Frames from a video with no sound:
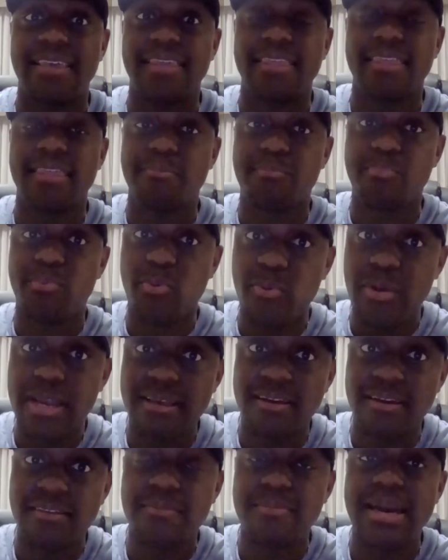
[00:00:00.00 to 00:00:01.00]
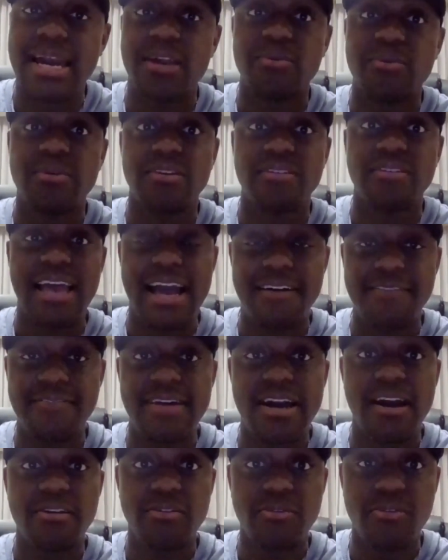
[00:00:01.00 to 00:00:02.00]
the point of the matter is I
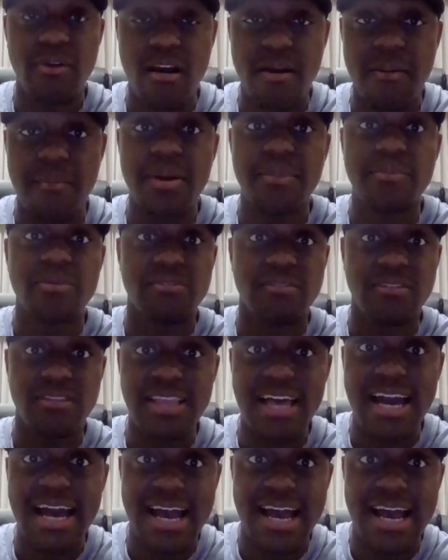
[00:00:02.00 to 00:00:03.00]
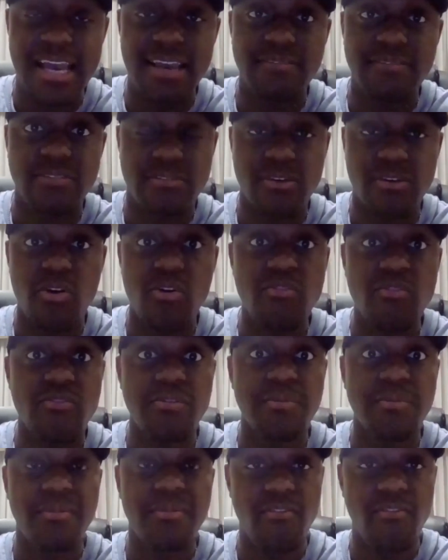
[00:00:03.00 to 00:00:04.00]
value our members' lives
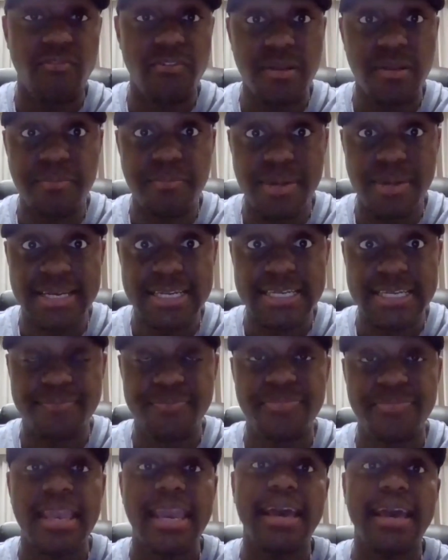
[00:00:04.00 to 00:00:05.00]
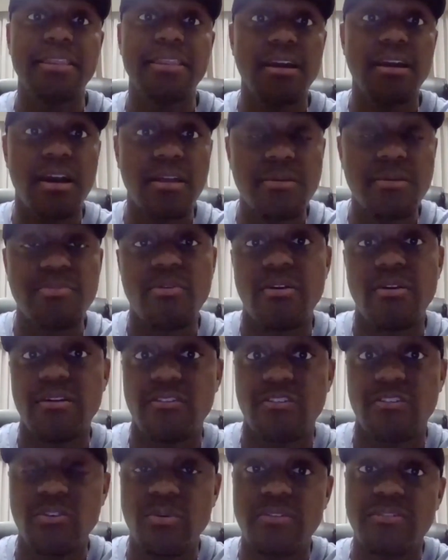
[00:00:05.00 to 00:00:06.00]
over the money. And the other part
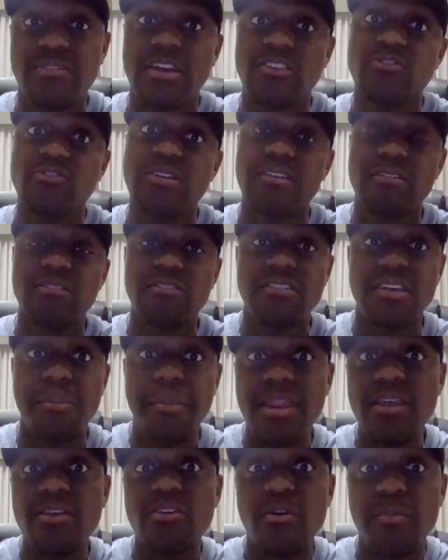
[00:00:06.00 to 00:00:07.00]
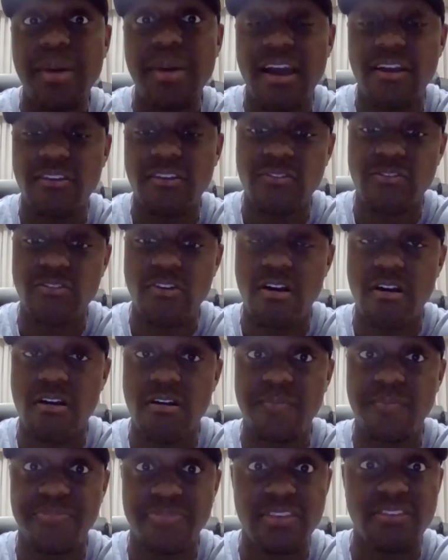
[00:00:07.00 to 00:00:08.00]
is that you have to understand many of those pastors
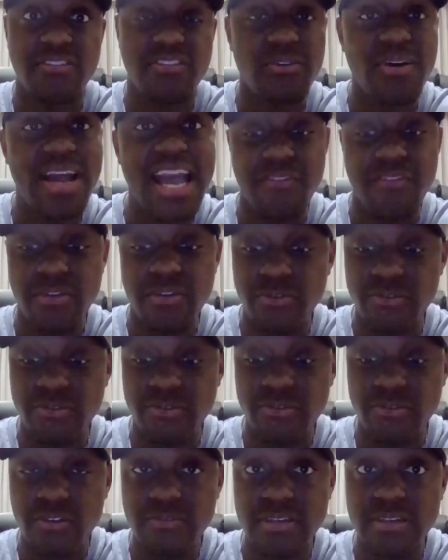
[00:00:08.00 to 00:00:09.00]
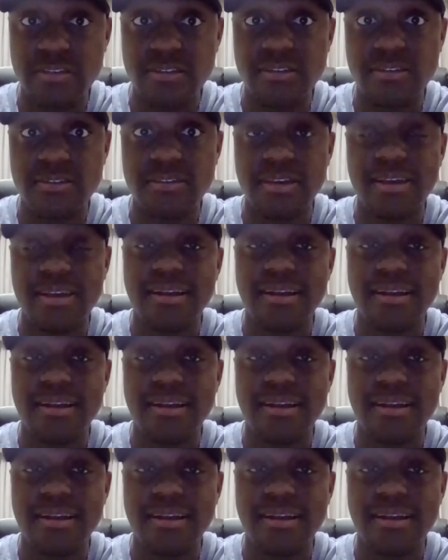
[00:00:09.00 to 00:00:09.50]
are still having those services